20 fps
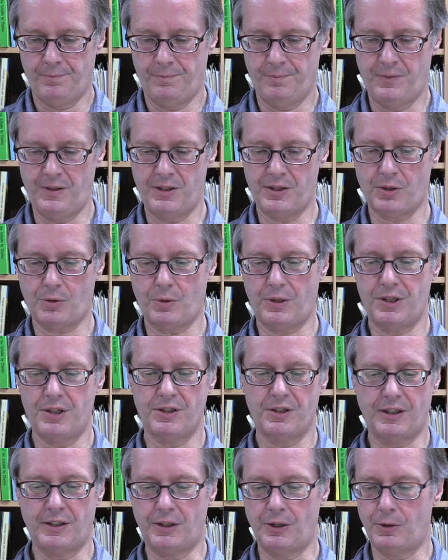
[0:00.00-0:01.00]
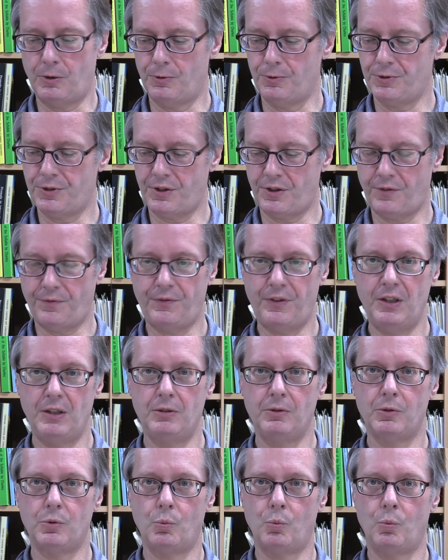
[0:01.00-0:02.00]
These are questions like the goals of the
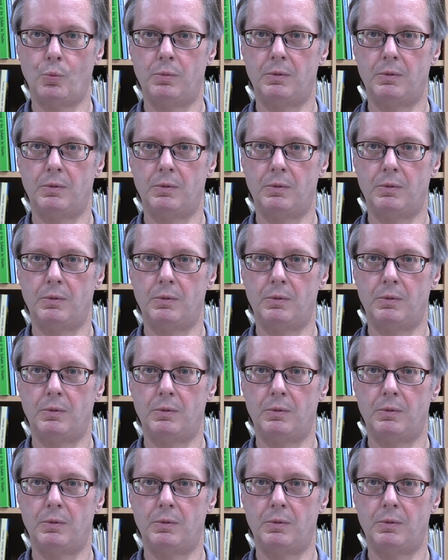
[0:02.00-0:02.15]
field.